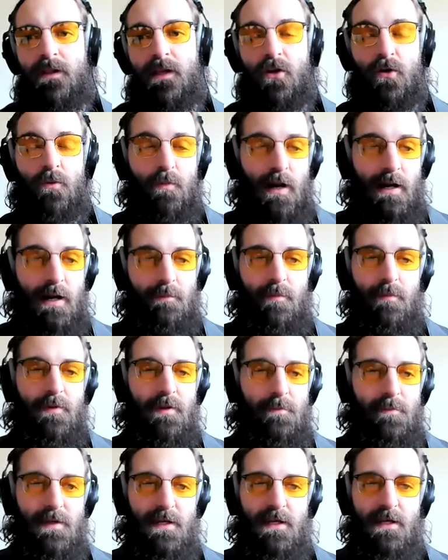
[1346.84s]
It could
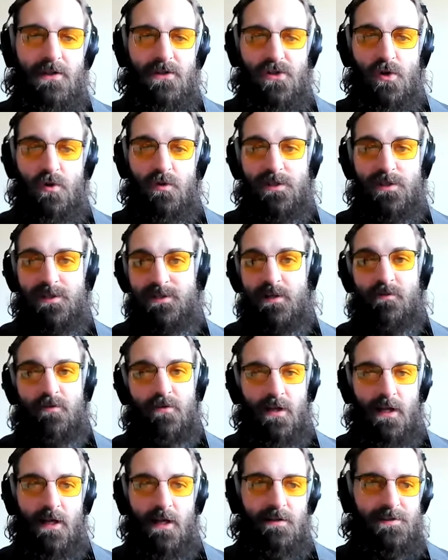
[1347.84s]
probably be its own
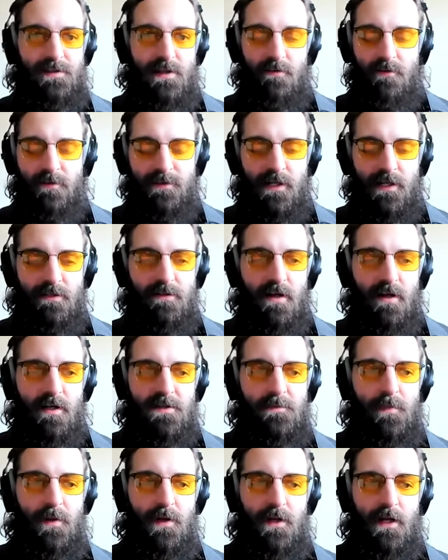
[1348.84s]
several tech
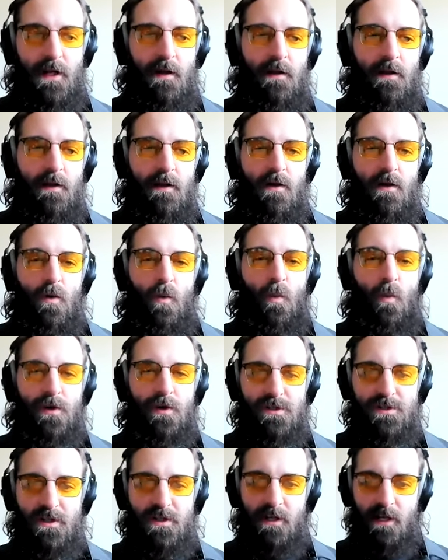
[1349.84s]
talks, but
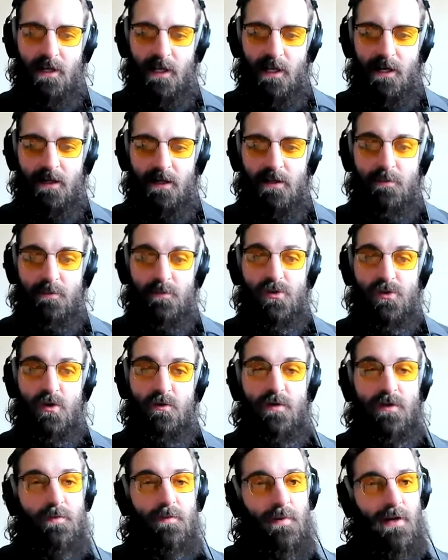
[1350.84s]
we're just going to kind of glimpse
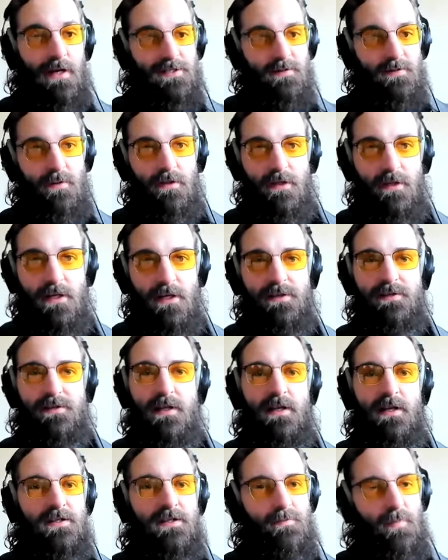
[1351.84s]
over the possibilities
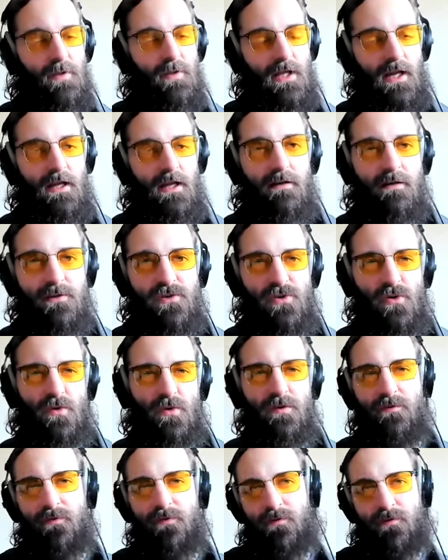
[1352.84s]
and explain
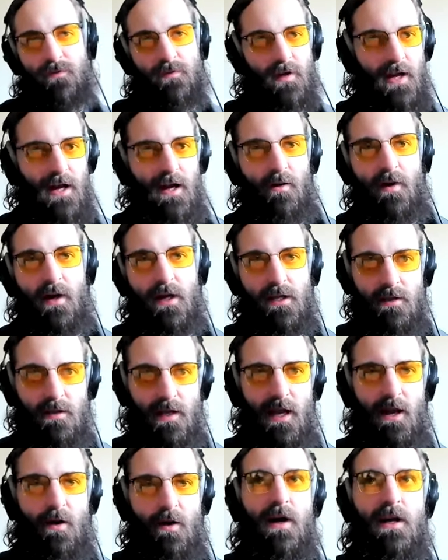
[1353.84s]
sort of how
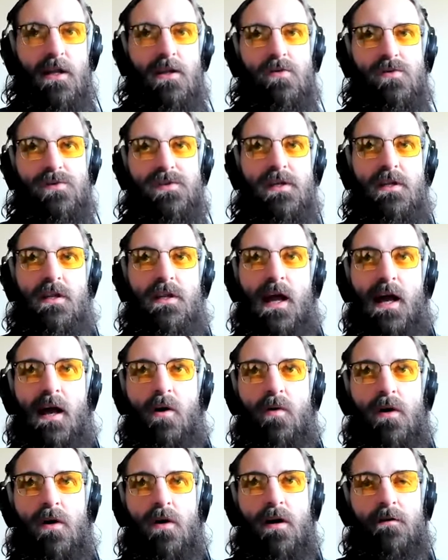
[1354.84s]
I use it and
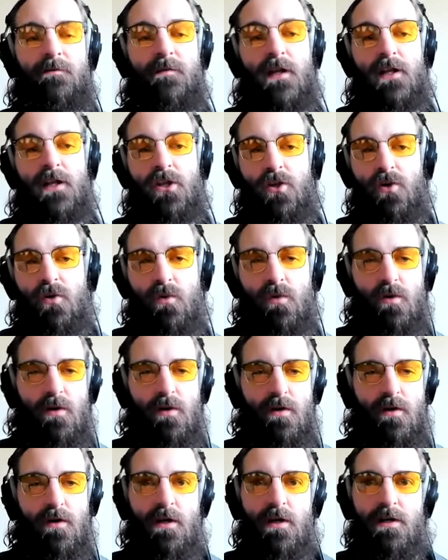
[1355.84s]
how a venue
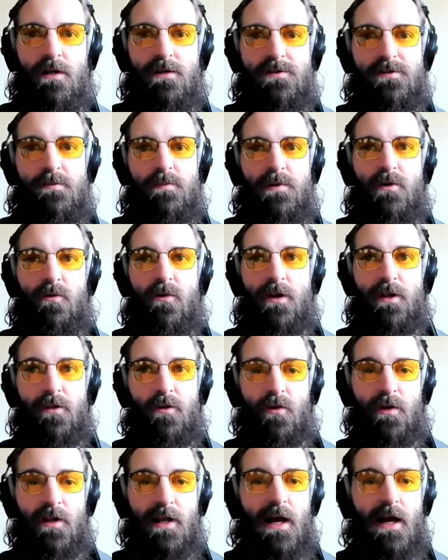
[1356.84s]
or somebody running
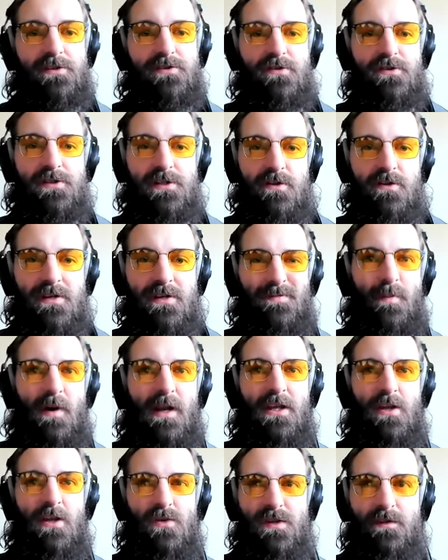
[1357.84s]
their own concert series
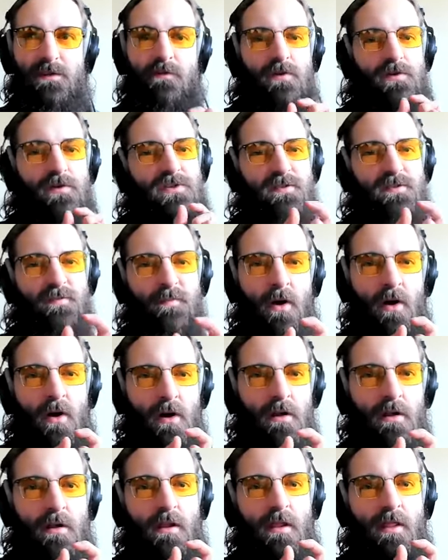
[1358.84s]
might use it for
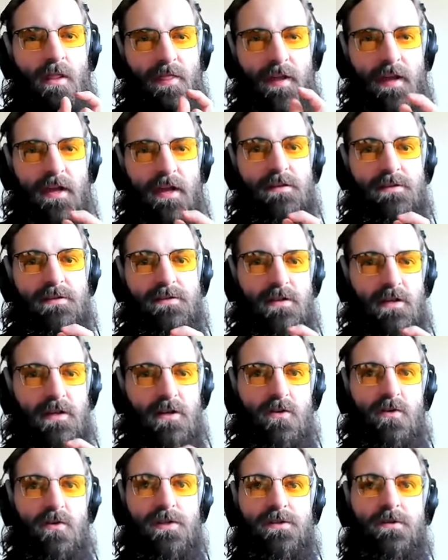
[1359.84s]
small things to
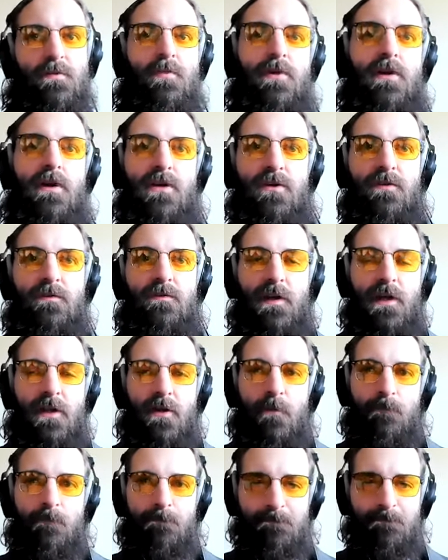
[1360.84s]
increase their production
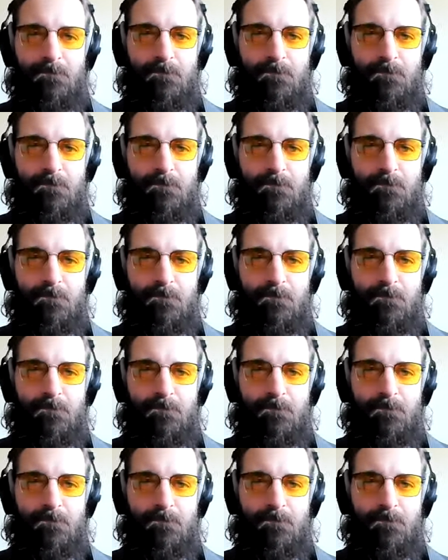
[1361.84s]
value.